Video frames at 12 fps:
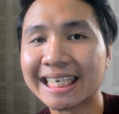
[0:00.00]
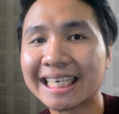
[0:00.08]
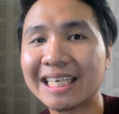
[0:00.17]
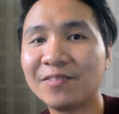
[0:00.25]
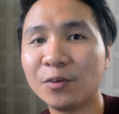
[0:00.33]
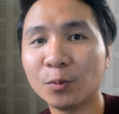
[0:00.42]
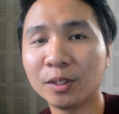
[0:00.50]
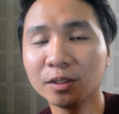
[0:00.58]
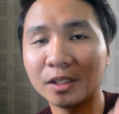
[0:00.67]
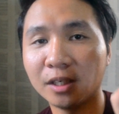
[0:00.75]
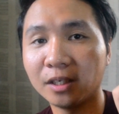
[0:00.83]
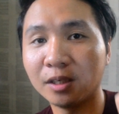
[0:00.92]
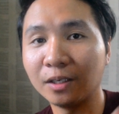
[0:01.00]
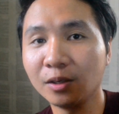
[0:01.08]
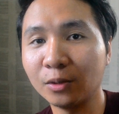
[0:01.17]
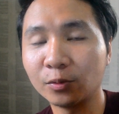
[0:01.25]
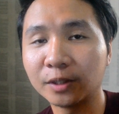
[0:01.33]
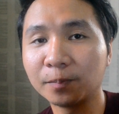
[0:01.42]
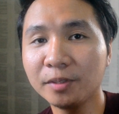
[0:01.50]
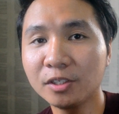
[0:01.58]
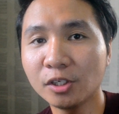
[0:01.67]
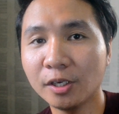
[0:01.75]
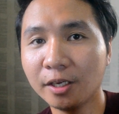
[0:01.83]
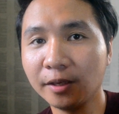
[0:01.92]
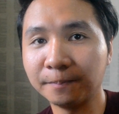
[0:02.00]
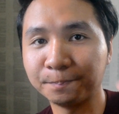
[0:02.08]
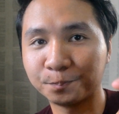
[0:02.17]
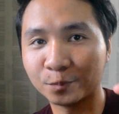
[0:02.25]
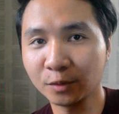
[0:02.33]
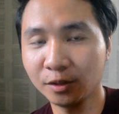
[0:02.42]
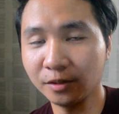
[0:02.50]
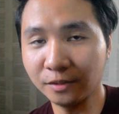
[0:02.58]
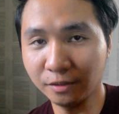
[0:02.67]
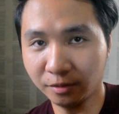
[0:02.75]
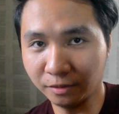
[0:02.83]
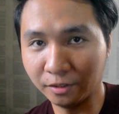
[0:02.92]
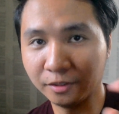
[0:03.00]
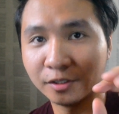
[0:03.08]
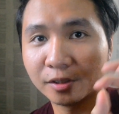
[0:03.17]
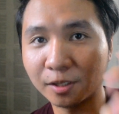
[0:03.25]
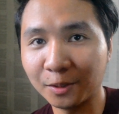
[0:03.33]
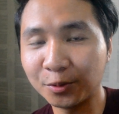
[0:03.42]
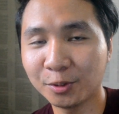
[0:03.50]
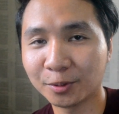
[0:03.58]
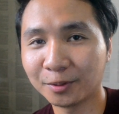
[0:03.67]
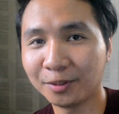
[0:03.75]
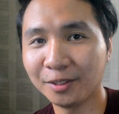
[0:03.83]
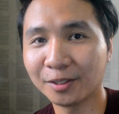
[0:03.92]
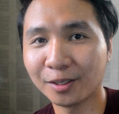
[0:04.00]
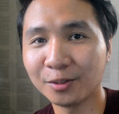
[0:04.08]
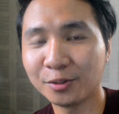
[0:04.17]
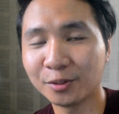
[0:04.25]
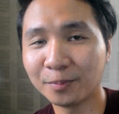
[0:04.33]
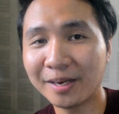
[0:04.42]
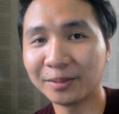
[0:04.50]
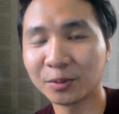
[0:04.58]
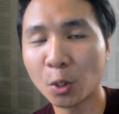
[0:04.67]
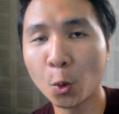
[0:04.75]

If you want a lower pitch, then just close your mouth.